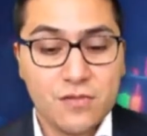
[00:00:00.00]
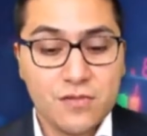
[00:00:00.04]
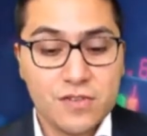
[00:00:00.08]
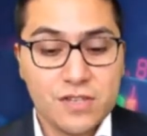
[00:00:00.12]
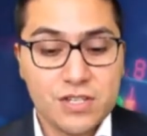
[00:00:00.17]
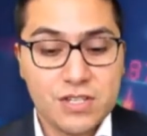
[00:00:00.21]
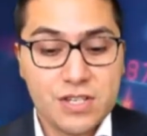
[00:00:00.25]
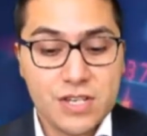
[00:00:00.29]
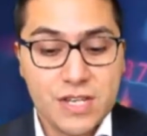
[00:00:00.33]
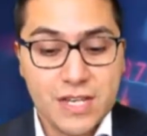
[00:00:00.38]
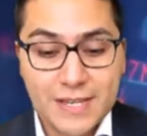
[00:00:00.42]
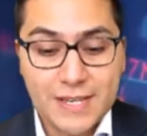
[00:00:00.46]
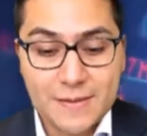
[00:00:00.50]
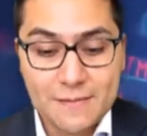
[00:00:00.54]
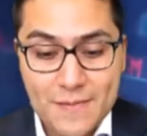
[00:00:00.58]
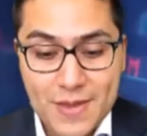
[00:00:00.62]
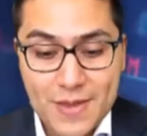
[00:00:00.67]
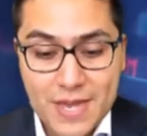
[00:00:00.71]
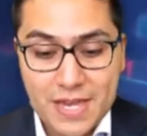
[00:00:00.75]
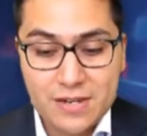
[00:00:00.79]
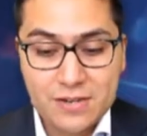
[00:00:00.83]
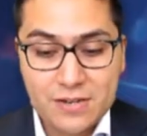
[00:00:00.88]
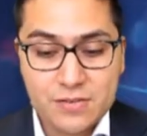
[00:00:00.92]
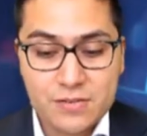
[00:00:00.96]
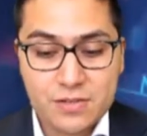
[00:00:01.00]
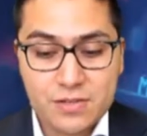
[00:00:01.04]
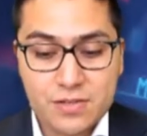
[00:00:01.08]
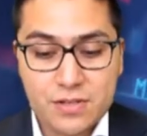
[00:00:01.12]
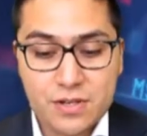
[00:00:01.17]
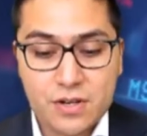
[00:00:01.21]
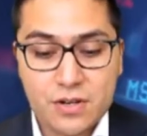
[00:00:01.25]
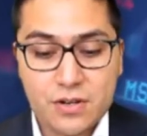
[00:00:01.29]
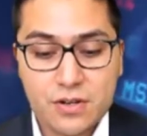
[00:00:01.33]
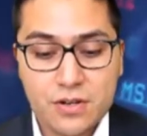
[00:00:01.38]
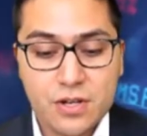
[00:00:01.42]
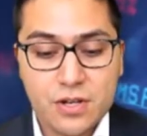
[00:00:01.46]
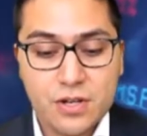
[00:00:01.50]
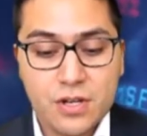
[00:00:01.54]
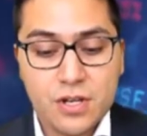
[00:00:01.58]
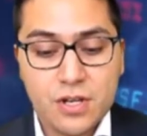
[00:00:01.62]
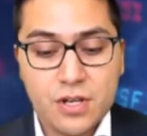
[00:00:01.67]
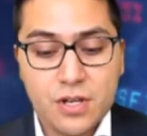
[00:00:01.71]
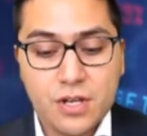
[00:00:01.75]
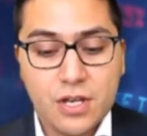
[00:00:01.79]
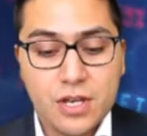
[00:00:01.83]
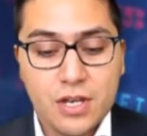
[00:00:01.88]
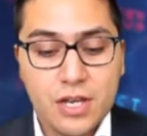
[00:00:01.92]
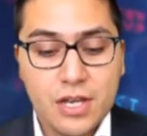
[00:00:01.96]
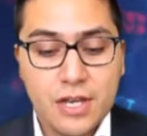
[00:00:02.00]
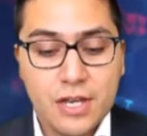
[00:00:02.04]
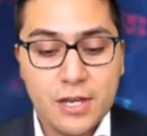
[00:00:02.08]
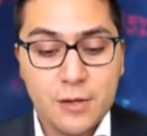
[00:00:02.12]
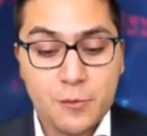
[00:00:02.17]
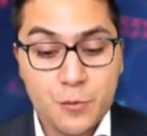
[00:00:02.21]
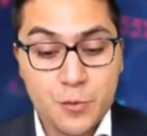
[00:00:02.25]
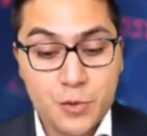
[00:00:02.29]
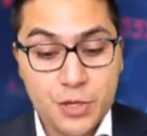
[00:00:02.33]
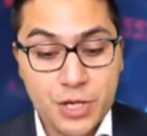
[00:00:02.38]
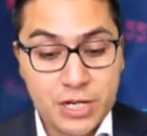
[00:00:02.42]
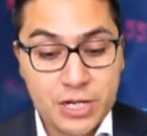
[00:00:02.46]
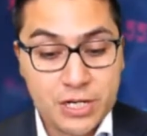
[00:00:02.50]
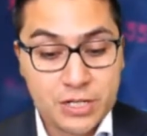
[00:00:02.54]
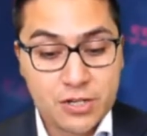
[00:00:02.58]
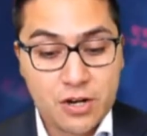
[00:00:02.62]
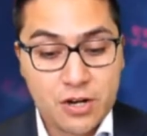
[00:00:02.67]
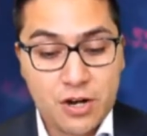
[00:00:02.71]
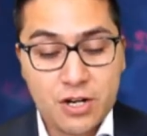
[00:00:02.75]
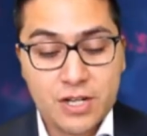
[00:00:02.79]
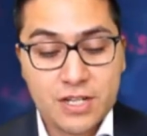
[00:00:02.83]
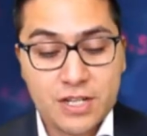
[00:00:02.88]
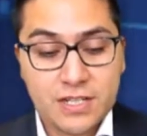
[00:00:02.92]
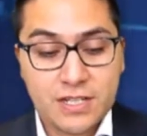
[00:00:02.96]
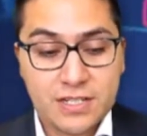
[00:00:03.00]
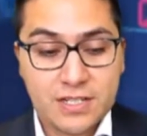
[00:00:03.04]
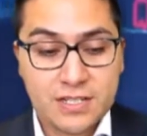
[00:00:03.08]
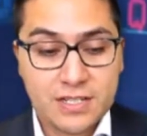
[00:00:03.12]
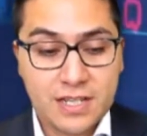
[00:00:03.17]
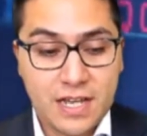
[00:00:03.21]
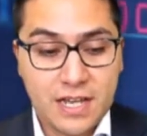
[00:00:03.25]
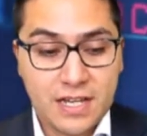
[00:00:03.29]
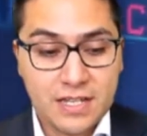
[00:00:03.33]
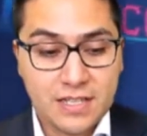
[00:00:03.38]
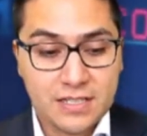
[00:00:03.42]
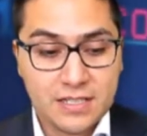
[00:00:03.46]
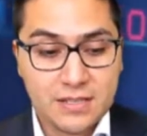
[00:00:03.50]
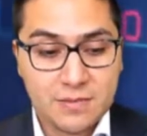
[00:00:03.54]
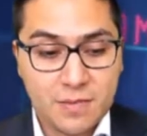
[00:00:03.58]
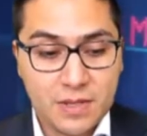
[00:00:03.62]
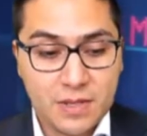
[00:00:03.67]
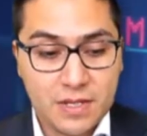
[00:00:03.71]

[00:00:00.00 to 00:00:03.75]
Obviously it may do so, and we're going to target these highs,